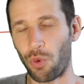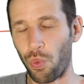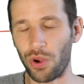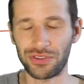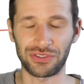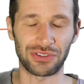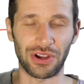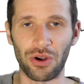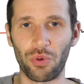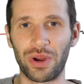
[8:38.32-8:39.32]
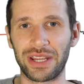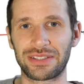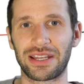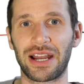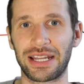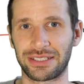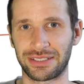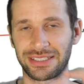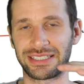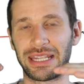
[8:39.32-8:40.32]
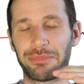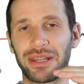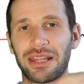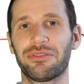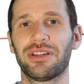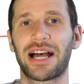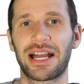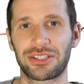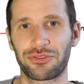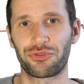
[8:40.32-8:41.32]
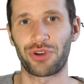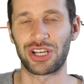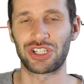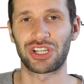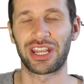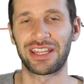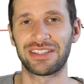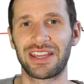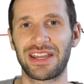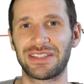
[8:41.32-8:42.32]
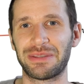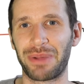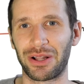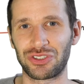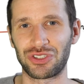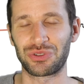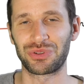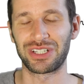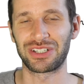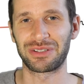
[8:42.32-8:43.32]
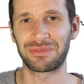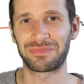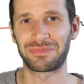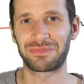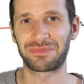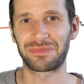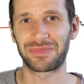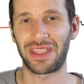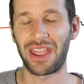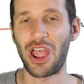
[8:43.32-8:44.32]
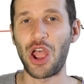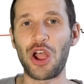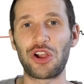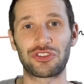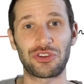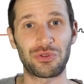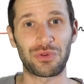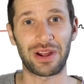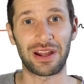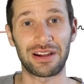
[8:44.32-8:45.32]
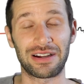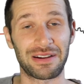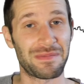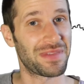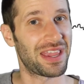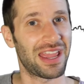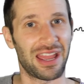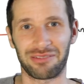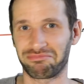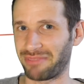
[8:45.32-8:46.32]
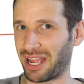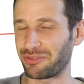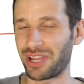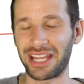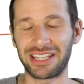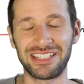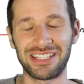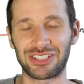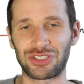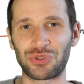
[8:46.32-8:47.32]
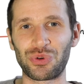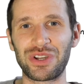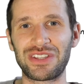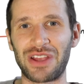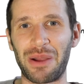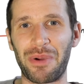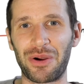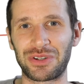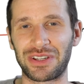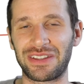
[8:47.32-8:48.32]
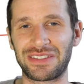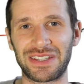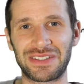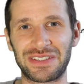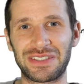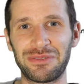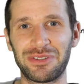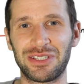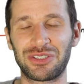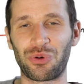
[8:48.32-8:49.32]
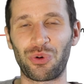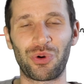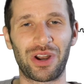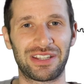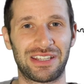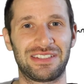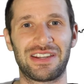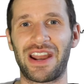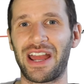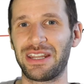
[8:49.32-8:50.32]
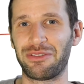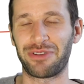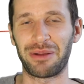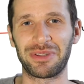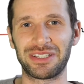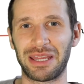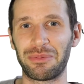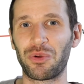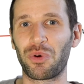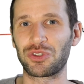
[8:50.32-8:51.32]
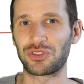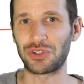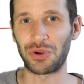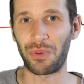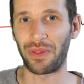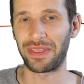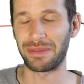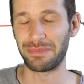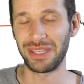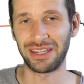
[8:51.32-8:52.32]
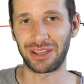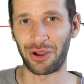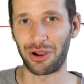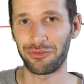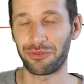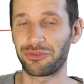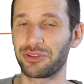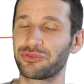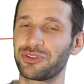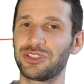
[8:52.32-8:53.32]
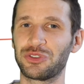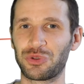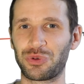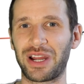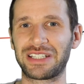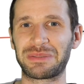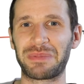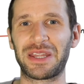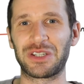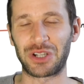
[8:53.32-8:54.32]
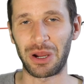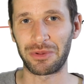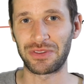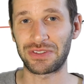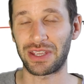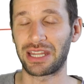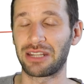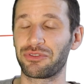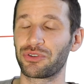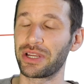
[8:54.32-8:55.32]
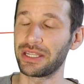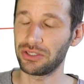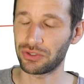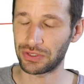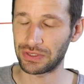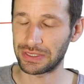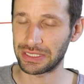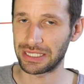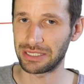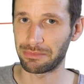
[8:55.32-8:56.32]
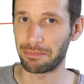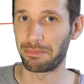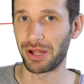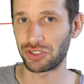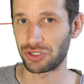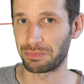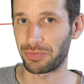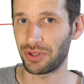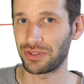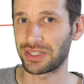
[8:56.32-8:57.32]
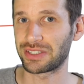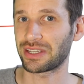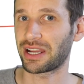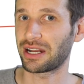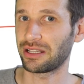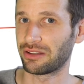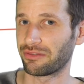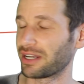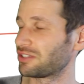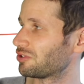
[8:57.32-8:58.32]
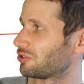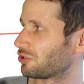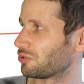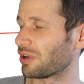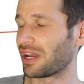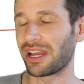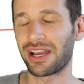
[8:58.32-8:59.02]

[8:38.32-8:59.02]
wasn't always at the same level as French in the Belgian region. So, have you any stories about these sensitivities, or is there any family name you want to know the meaning of? Feel free to write them in the comments. And if you're interested in Belgian politics, I'll invite you to